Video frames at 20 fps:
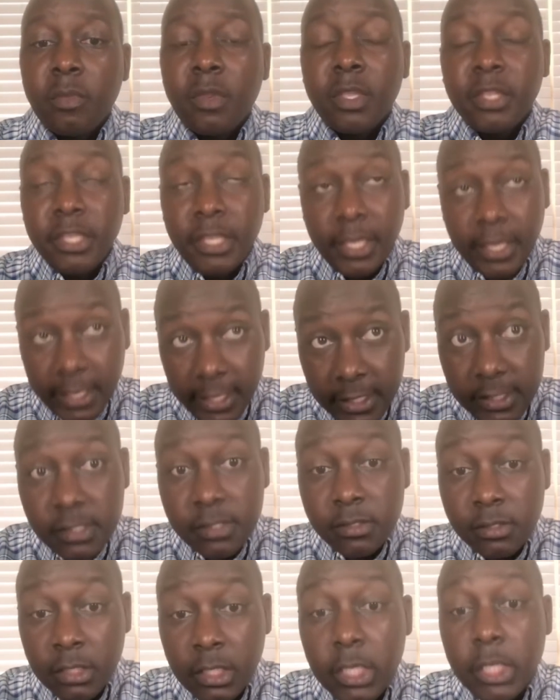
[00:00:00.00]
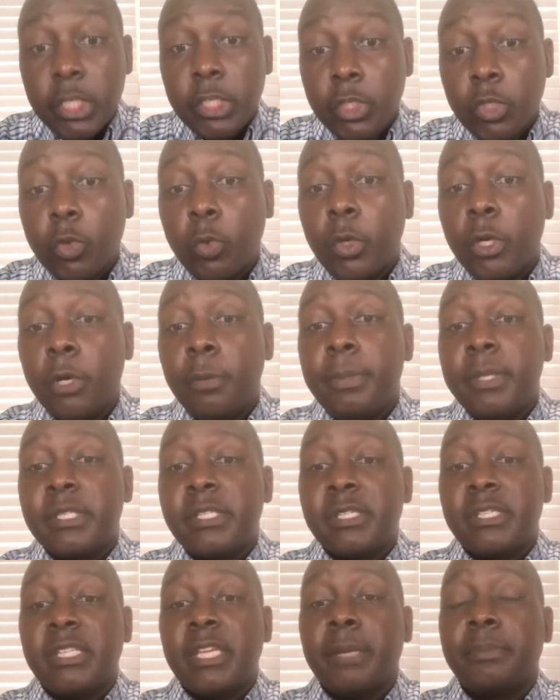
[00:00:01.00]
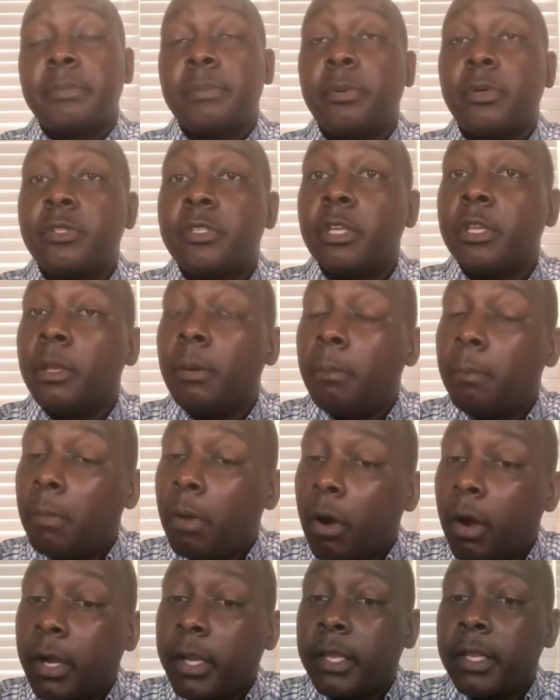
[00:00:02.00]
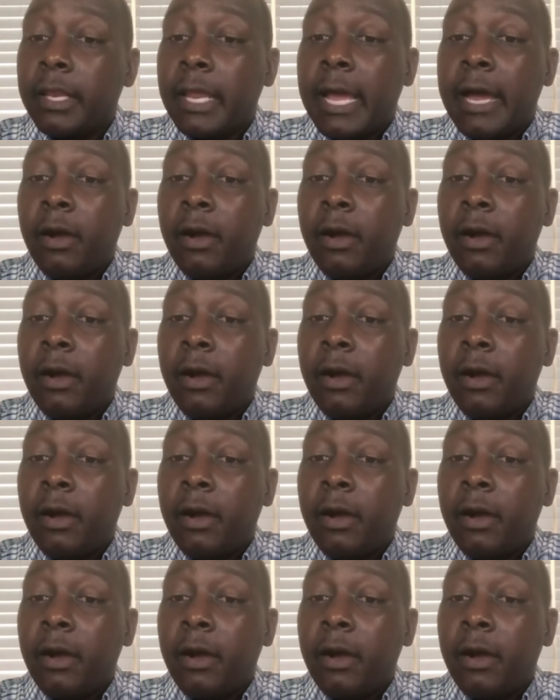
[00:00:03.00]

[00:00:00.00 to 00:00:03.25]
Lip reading: Yes, you will be susceptible to the market.